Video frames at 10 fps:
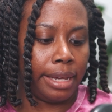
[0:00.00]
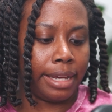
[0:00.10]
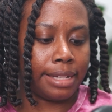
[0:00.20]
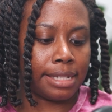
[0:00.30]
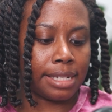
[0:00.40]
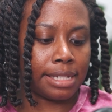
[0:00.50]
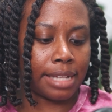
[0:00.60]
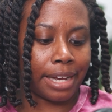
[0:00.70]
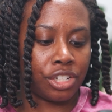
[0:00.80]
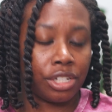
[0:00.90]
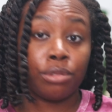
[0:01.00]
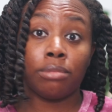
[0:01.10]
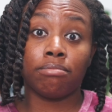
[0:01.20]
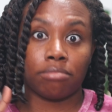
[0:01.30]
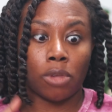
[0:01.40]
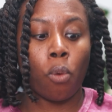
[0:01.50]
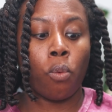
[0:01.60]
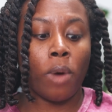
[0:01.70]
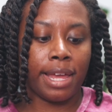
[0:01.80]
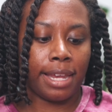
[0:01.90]
It says section
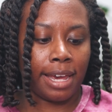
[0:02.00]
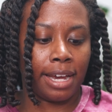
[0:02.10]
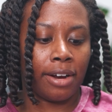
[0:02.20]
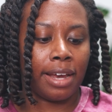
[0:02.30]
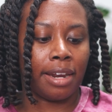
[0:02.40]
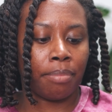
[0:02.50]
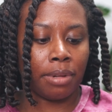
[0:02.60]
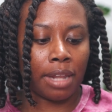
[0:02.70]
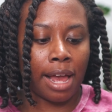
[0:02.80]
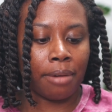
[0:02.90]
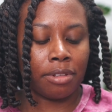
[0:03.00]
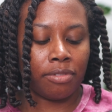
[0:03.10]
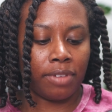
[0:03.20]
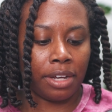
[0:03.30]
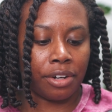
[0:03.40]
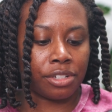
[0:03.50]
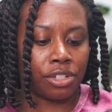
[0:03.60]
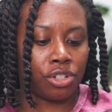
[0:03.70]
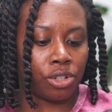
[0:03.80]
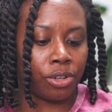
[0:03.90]
wet hair and apply with fingers,
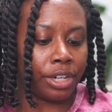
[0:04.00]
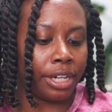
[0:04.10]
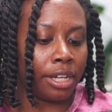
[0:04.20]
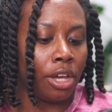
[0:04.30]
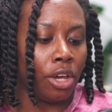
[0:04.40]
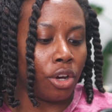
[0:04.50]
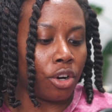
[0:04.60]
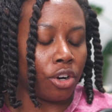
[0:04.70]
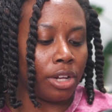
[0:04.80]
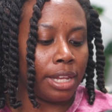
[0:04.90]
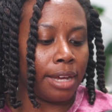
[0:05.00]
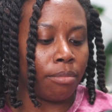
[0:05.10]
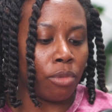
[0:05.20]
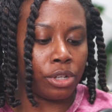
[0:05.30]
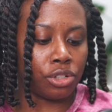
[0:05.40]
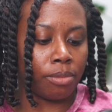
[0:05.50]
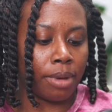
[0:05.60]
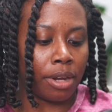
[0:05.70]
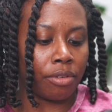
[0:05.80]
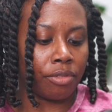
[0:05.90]
ensuring Curlaide Moisture
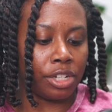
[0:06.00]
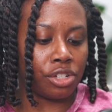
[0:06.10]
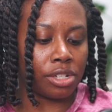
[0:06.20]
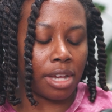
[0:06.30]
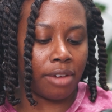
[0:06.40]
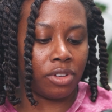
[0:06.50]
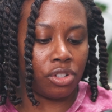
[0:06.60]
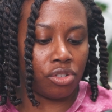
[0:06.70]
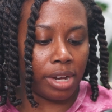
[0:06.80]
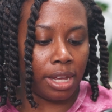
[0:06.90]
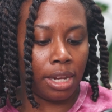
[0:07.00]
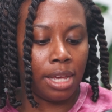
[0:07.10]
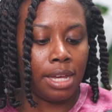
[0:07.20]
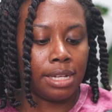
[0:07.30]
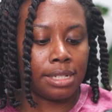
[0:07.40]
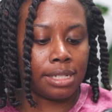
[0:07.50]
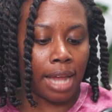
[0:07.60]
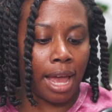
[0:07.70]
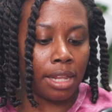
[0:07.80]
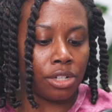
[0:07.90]
Butter reaches every strand.
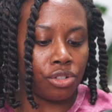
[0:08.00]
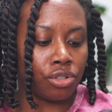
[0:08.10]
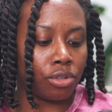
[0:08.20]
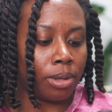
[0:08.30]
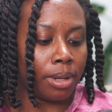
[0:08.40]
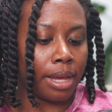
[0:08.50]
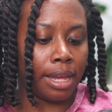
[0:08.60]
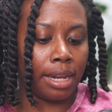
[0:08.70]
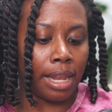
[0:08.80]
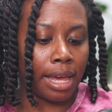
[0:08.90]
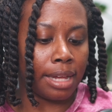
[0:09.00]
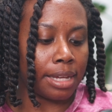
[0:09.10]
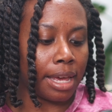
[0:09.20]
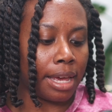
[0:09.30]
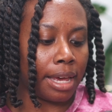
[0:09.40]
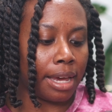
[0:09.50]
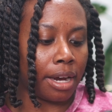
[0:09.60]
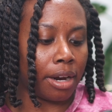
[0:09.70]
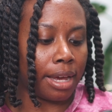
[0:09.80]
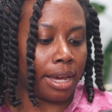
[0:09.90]
Style as usual and let
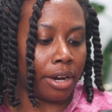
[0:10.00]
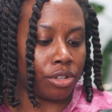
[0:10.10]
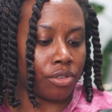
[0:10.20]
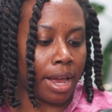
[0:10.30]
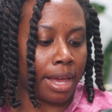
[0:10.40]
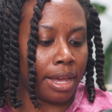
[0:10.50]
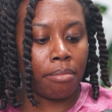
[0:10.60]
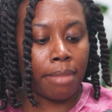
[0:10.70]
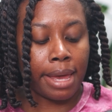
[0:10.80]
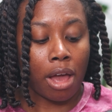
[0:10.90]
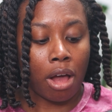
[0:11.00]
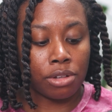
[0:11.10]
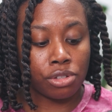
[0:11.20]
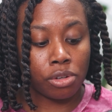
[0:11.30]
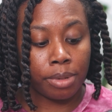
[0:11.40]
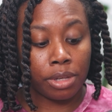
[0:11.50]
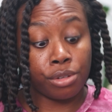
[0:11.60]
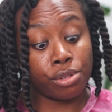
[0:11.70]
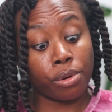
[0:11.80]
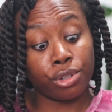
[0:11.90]
hair air dry. May also be
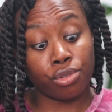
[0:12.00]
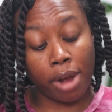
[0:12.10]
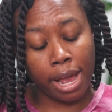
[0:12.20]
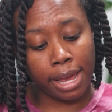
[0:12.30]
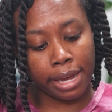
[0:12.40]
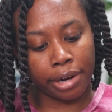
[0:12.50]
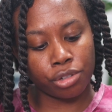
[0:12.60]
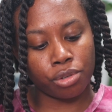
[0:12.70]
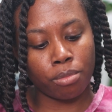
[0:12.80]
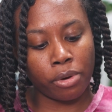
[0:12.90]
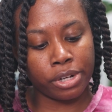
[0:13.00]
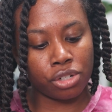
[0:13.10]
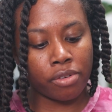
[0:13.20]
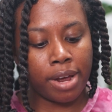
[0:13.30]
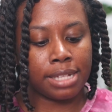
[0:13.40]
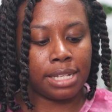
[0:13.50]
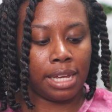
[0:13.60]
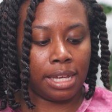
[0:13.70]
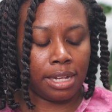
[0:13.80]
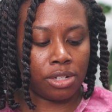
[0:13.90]
used on dry hair to moisturize
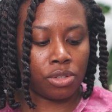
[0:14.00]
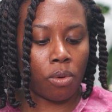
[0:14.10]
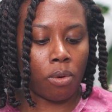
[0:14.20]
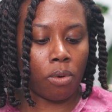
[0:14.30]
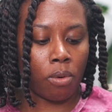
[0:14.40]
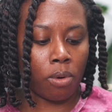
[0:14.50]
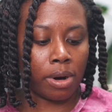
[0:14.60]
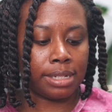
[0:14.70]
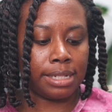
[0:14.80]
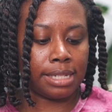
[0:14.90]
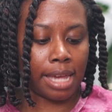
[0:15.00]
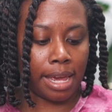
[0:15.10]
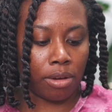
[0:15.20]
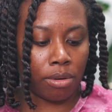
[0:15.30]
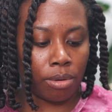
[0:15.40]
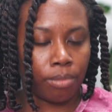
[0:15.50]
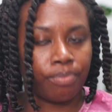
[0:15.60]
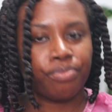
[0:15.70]
ends or detangle.